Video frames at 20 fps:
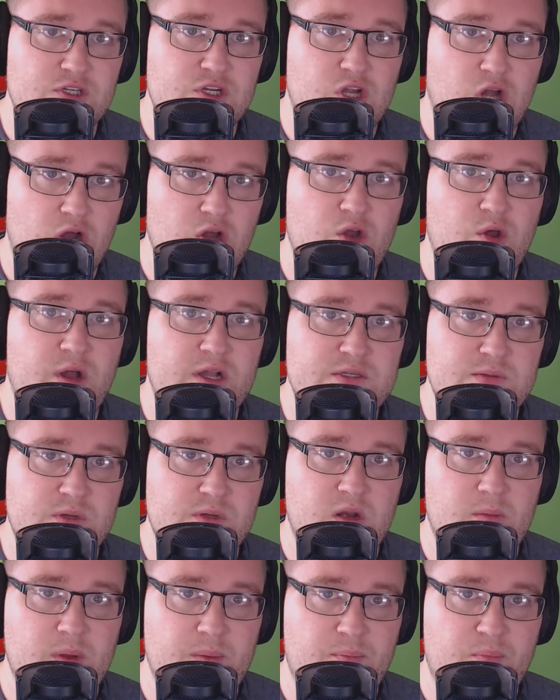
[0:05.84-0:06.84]
Conquest. We're
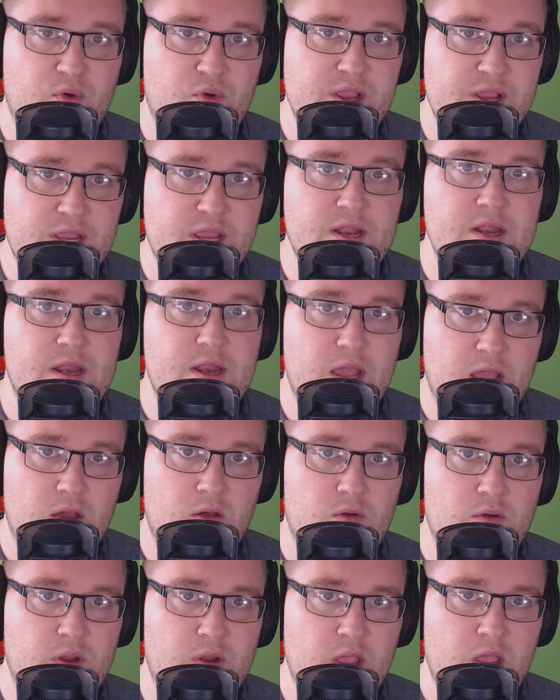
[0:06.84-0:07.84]
going to be breaking
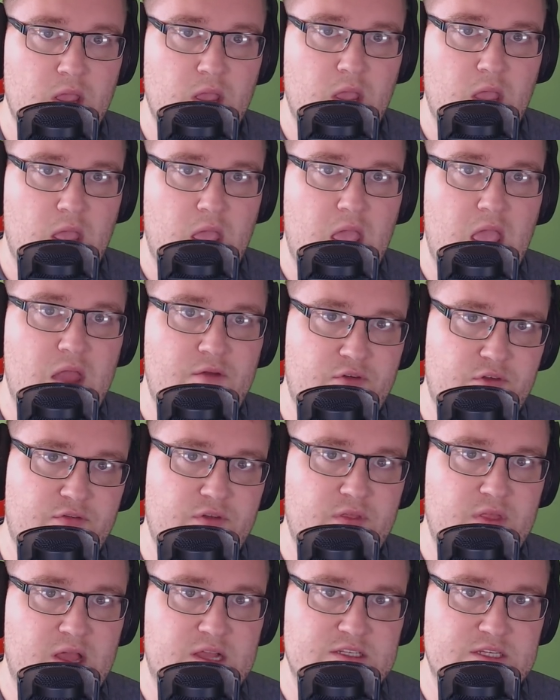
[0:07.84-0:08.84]
down
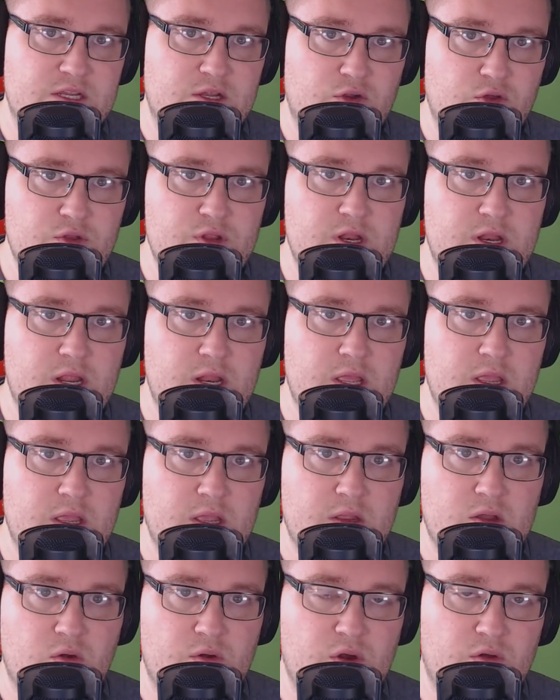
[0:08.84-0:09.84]
everything that's included in
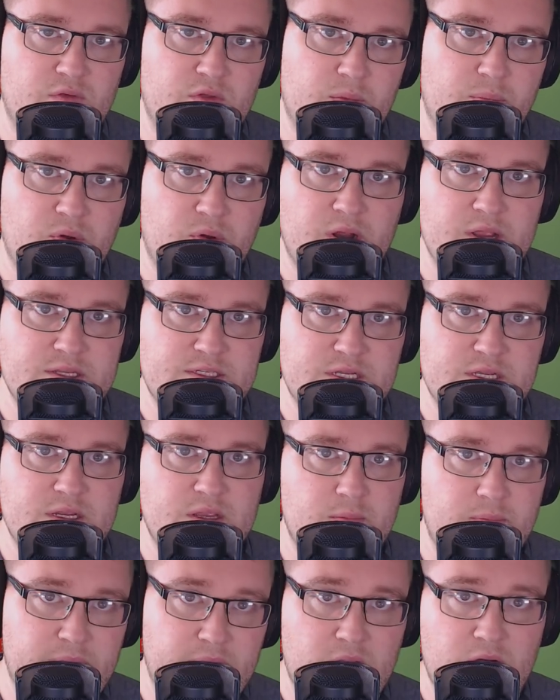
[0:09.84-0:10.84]
it, going over the pricing,
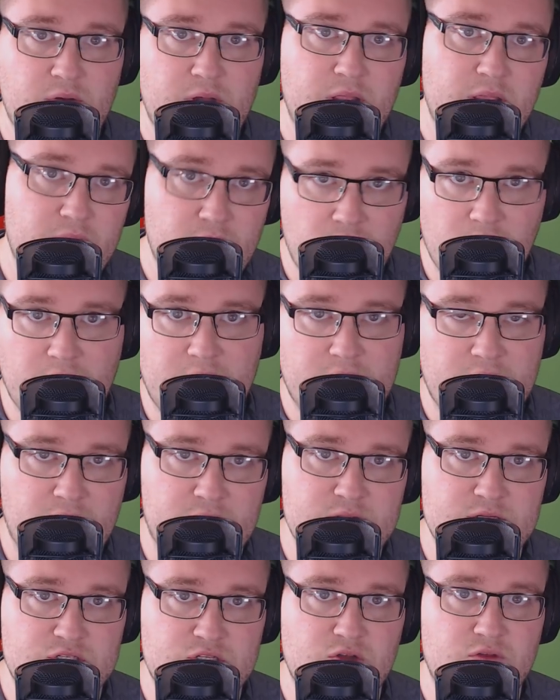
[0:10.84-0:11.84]
comparing it and all that
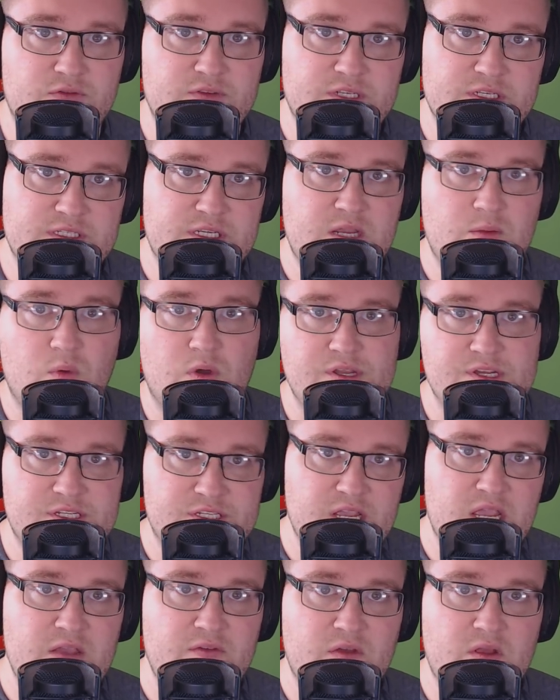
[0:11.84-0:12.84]
kind of stuff to see what you're
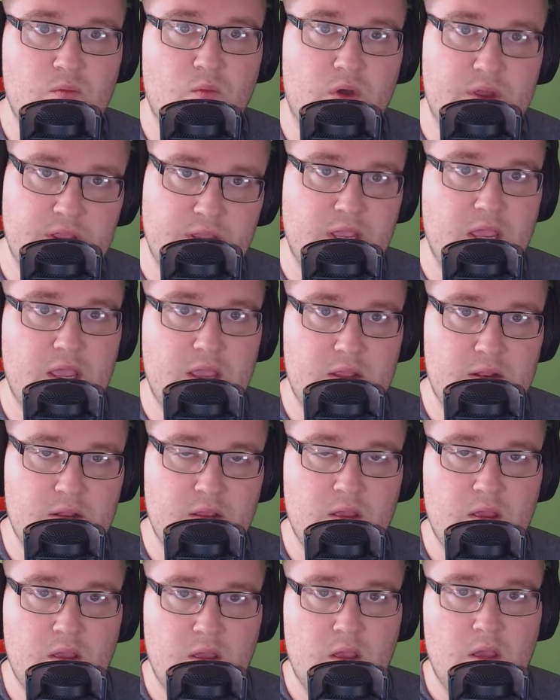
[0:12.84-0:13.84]
saving, what you're getting,
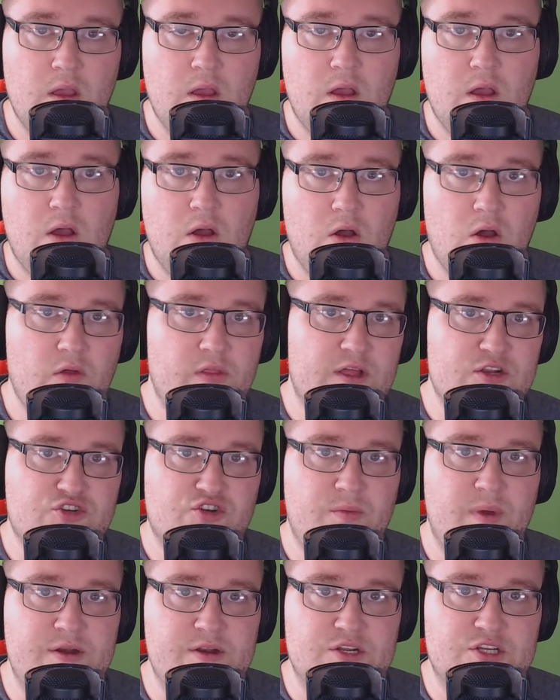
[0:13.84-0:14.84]
all that
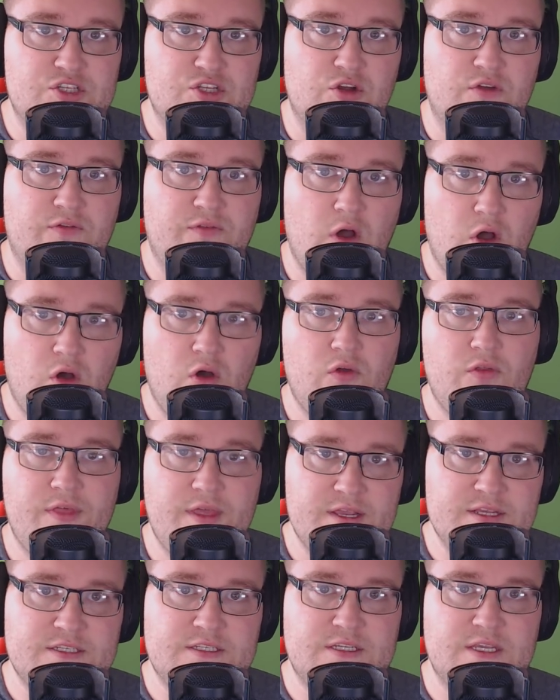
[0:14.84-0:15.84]
tremendous stuff. All
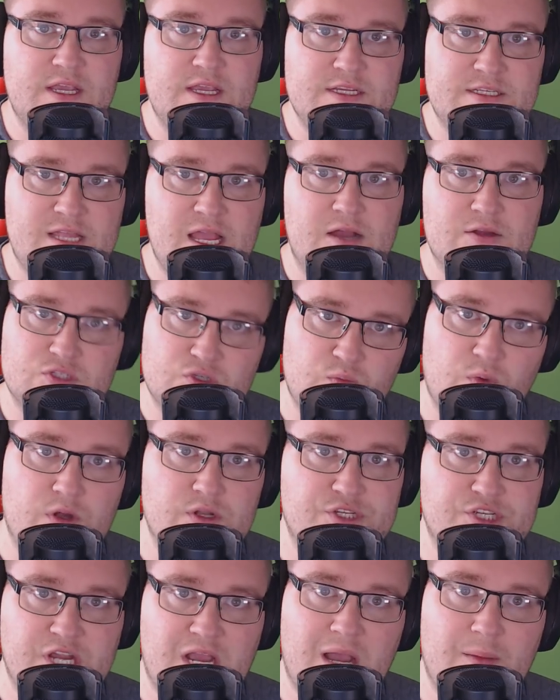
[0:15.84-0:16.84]
this is down to
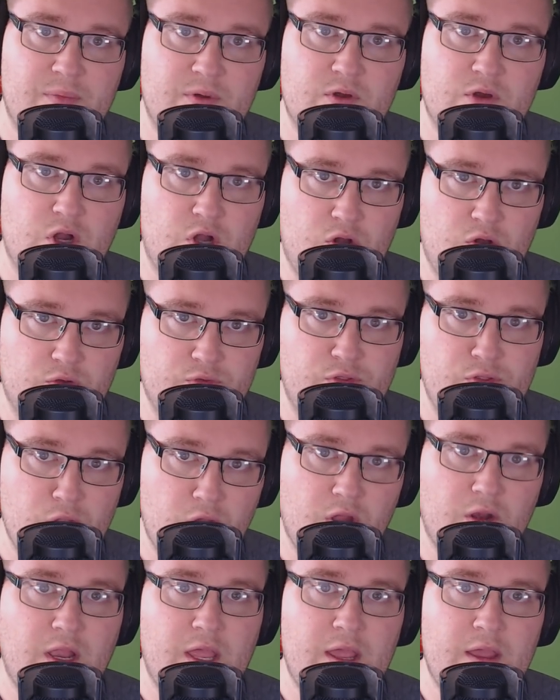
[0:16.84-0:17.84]
one chap called
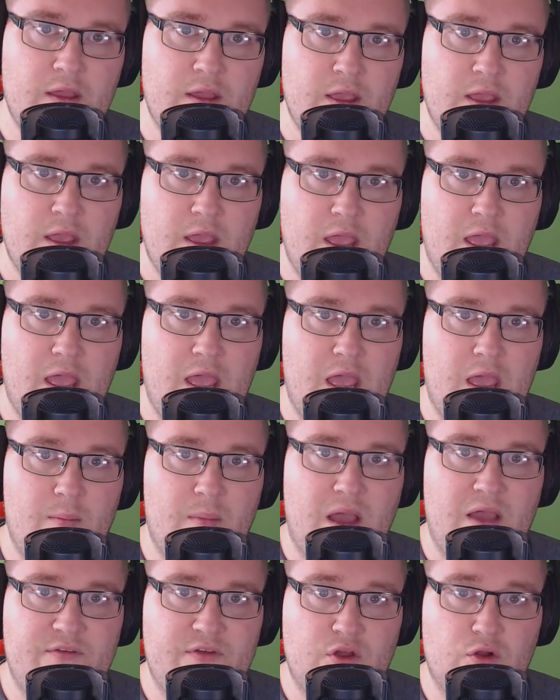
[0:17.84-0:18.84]
Knotley um,
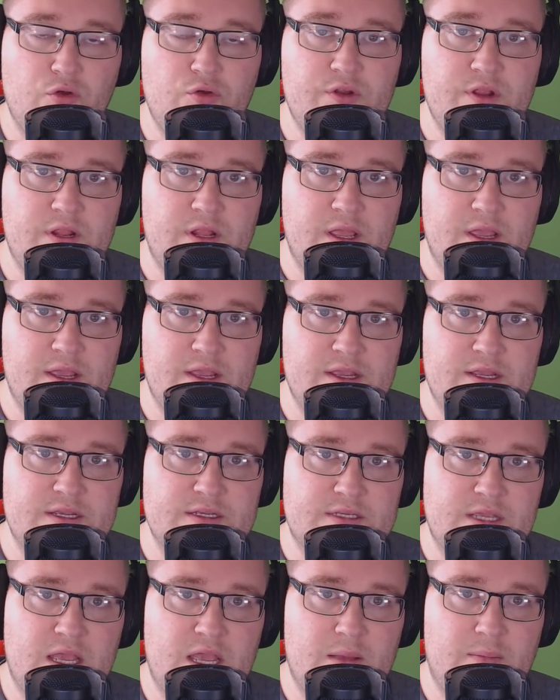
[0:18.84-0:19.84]
I've included
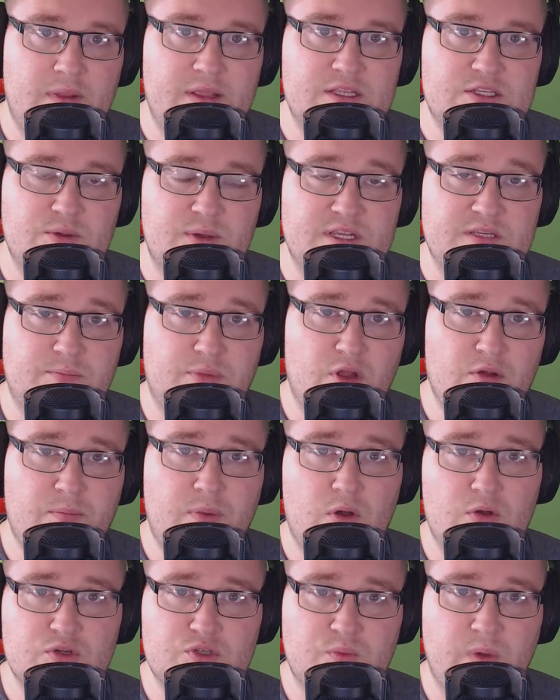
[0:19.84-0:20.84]
his uh, link to his blog
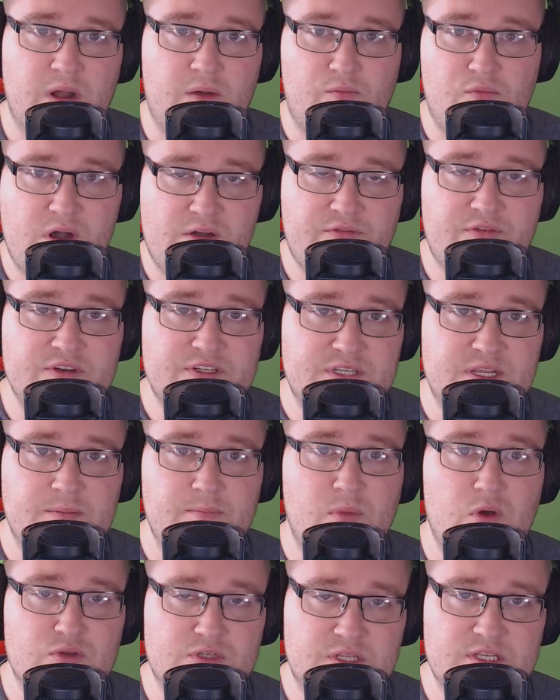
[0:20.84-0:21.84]
post where I'm referencing
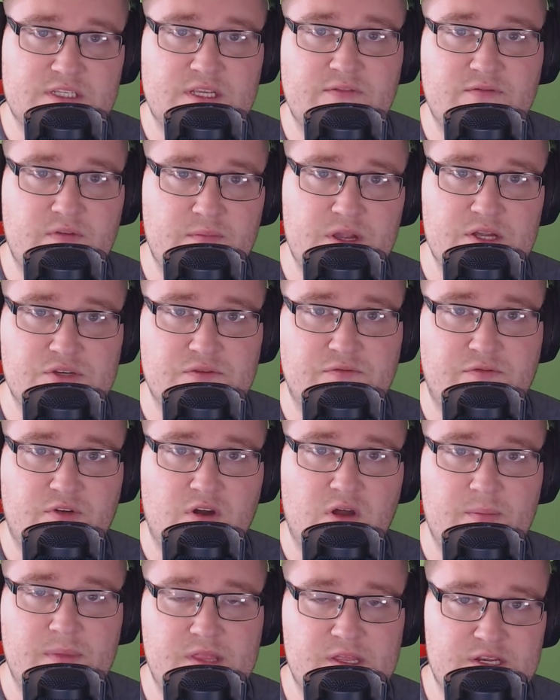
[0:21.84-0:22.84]
most of this information
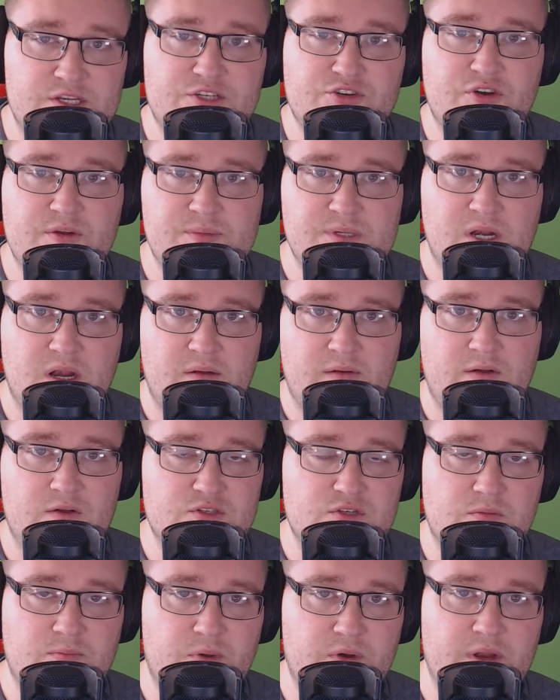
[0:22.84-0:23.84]
from in the description. I'll
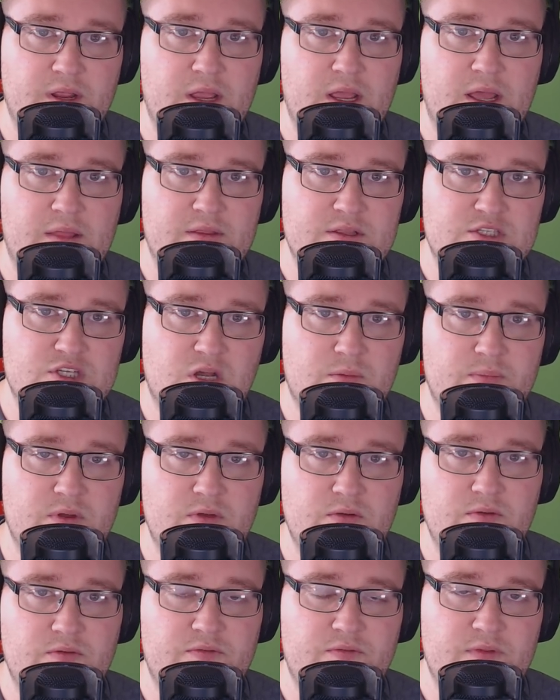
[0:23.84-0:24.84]
also put it at the top
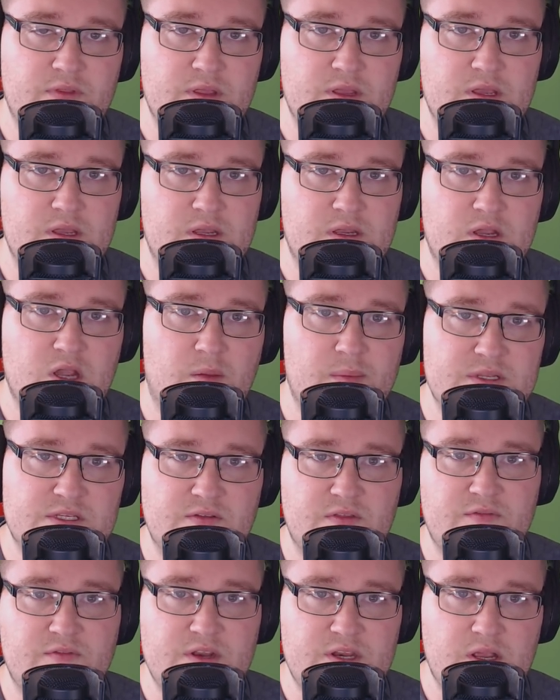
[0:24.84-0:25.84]
of the comments
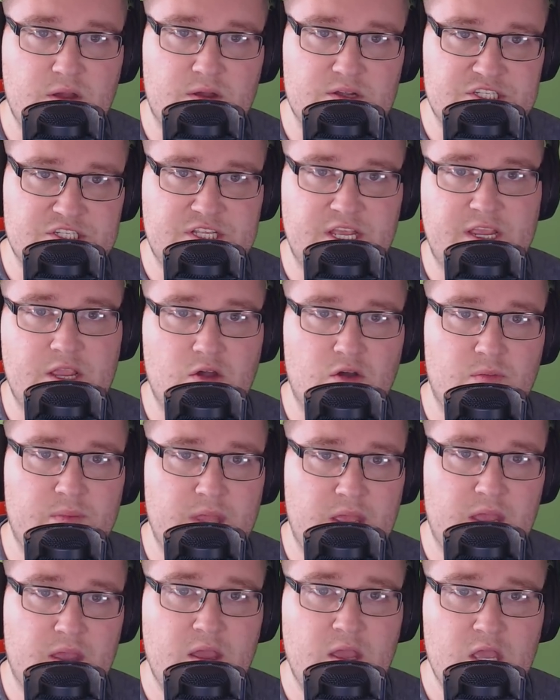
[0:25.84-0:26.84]
of the video. I'll stick it up
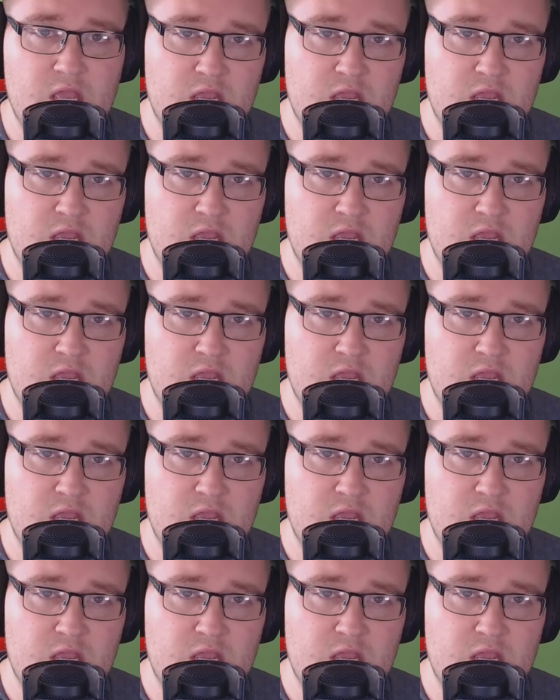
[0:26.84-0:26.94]
there.